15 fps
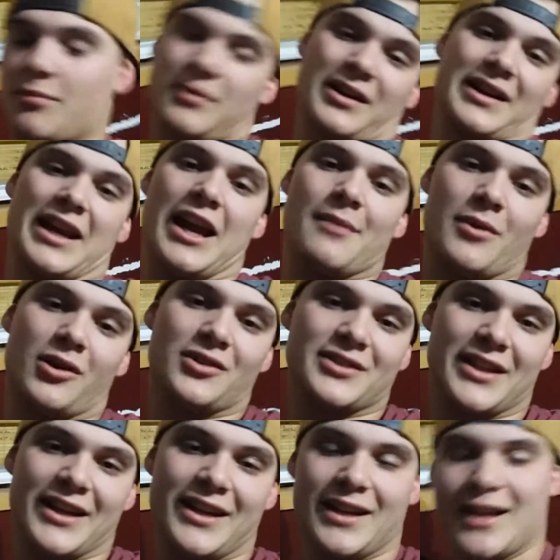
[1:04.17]
I'm going to game all
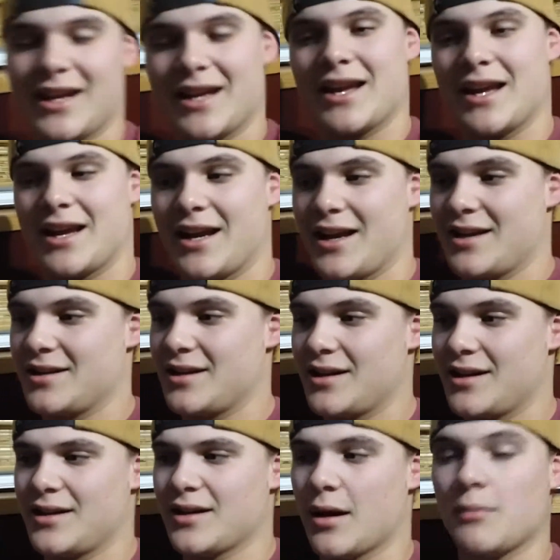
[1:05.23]
night, and
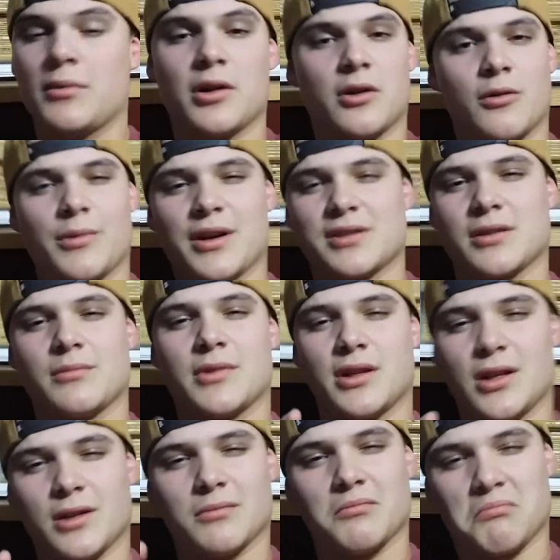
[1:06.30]
uh, I'm going to go make something to
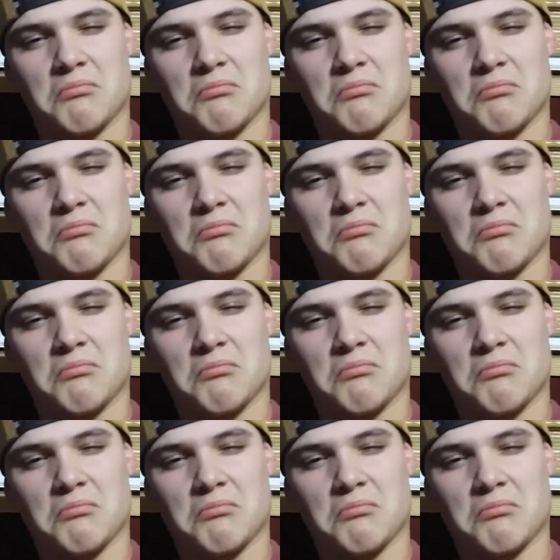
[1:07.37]
eat.